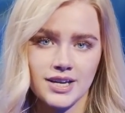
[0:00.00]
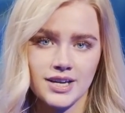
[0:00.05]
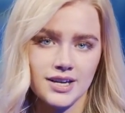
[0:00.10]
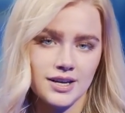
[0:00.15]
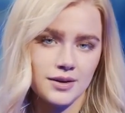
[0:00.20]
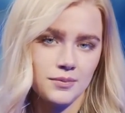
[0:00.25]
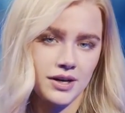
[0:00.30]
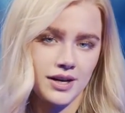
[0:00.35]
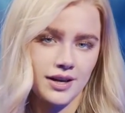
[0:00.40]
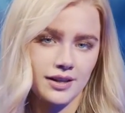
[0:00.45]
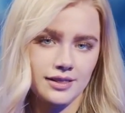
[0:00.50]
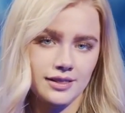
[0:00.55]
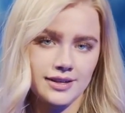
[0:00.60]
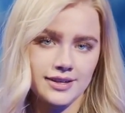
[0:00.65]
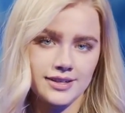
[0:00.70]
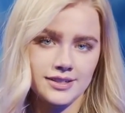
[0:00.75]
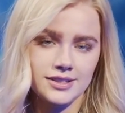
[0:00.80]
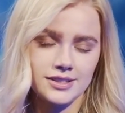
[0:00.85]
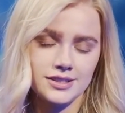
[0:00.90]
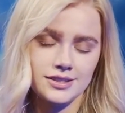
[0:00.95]
But at
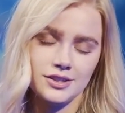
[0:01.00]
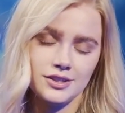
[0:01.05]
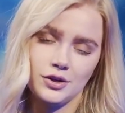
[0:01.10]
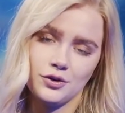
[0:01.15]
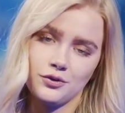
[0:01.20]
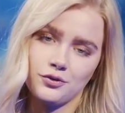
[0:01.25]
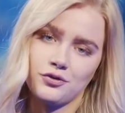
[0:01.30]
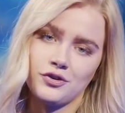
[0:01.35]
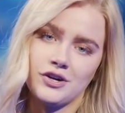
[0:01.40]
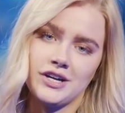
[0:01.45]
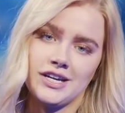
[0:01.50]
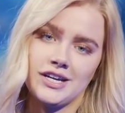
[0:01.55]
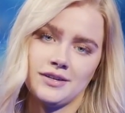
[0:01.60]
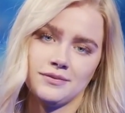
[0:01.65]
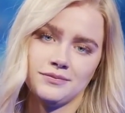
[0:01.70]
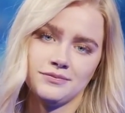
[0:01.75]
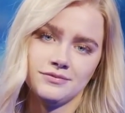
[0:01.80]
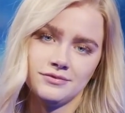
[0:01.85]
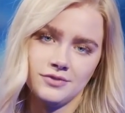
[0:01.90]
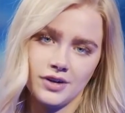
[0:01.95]
least you're free,
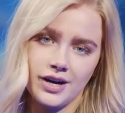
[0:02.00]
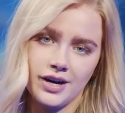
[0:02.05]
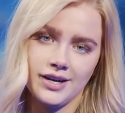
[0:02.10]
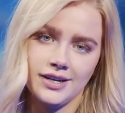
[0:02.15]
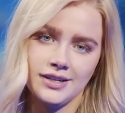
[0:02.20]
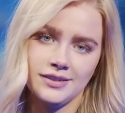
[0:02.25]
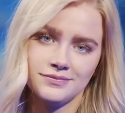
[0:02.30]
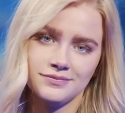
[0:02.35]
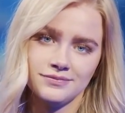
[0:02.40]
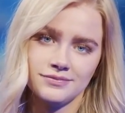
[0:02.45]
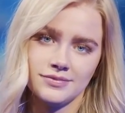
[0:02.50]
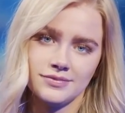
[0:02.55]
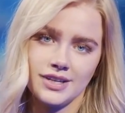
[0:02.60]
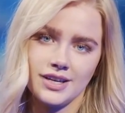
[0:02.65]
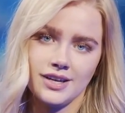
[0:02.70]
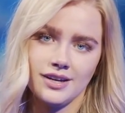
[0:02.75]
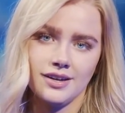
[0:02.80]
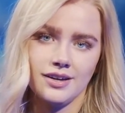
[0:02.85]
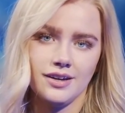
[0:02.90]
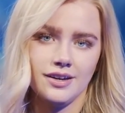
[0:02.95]
right?
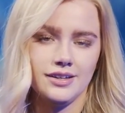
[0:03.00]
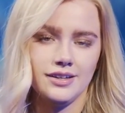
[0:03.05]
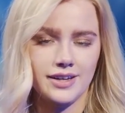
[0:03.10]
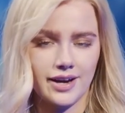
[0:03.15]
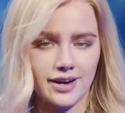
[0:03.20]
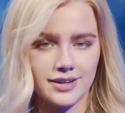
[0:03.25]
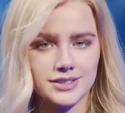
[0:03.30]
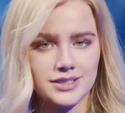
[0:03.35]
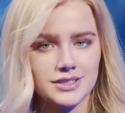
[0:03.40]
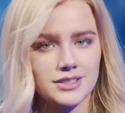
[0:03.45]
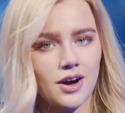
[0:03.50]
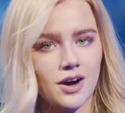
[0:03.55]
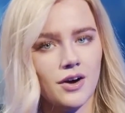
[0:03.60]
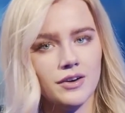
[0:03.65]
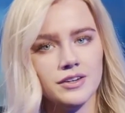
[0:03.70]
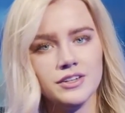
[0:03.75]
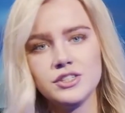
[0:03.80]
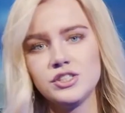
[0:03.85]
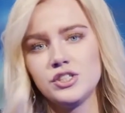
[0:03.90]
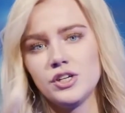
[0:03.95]
Yes, on
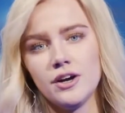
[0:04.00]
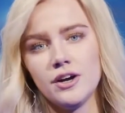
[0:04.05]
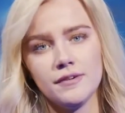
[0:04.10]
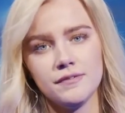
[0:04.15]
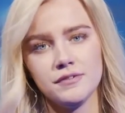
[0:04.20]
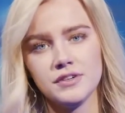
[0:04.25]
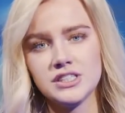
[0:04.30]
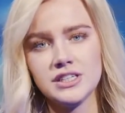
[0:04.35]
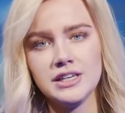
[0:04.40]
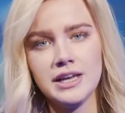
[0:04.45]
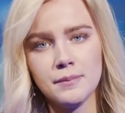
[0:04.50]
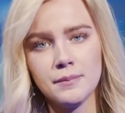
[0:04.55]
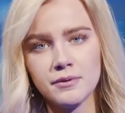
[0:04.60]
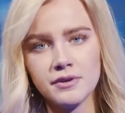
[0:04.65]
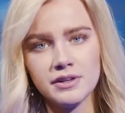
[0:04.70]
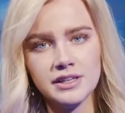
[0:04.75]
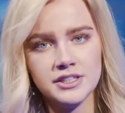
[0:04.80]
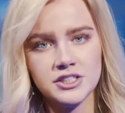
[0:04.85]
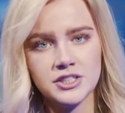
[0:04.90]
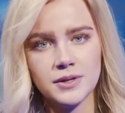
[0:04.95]
the surface,
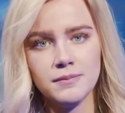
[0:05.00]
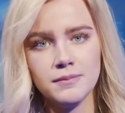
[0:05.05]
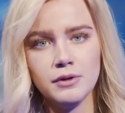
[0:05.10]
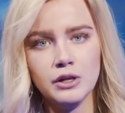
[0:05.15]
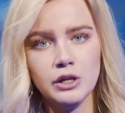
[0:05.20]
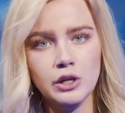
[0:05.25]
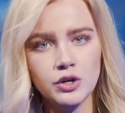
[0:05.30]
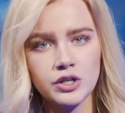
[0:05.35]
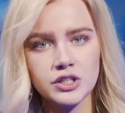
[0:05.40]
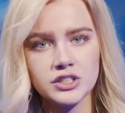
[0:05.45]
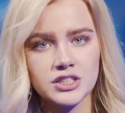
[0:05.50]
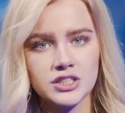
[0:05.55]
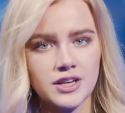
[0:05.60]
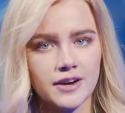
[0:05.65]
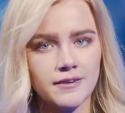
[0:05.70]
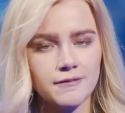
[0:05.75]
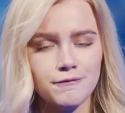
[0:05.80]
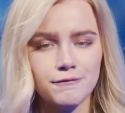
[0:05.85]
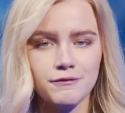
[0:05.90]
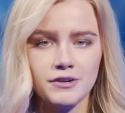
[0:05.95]
liberalism looks
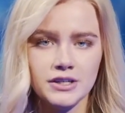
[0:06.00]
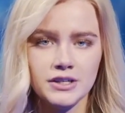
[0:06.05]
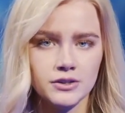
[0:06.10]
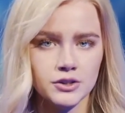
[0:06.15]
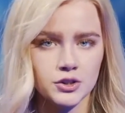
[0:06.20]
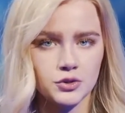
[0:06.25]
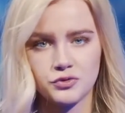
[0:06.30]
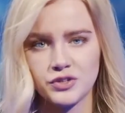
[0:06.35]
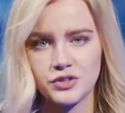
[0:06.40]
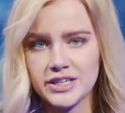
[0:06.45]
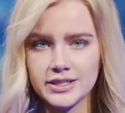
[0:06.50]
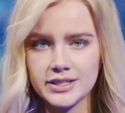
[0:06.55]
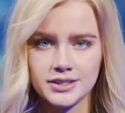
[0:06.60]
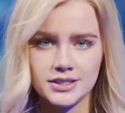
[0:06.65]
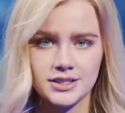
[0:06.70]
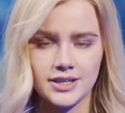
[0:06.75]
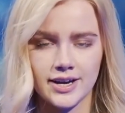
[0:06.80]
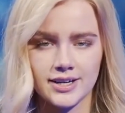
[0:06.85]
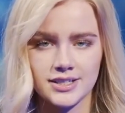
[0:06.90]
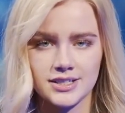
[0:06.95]
and feels free and
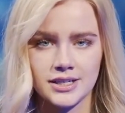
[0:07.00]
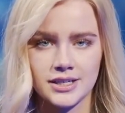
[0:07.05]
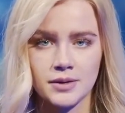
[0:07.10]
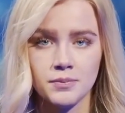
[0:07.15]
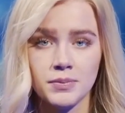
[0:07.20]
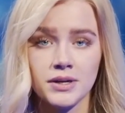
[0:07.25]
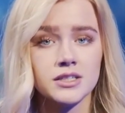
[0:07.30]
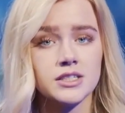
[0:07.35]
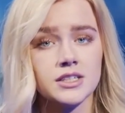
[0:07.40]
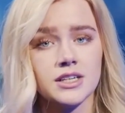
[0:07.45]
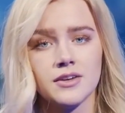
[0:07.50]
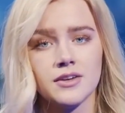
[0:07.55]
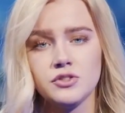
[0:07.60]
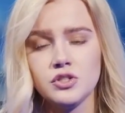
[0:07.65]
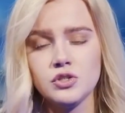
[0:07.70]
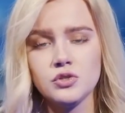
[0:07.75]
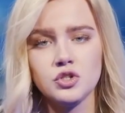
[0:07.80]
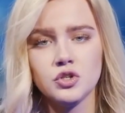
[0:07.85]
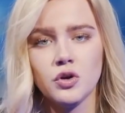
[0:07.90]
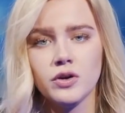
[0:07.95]
sexy because it gives you
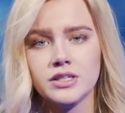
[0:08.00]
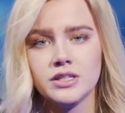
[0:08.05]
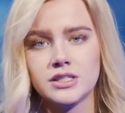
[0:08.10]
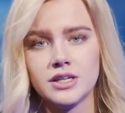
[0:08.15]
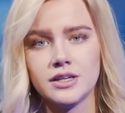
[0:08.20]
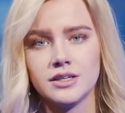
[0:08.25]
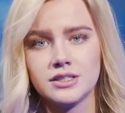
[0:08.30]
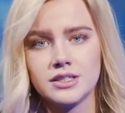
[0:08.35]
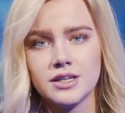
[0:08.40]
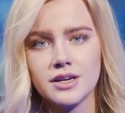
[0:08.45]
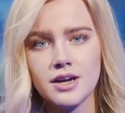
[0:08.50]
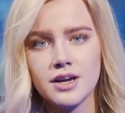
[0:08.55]
choices.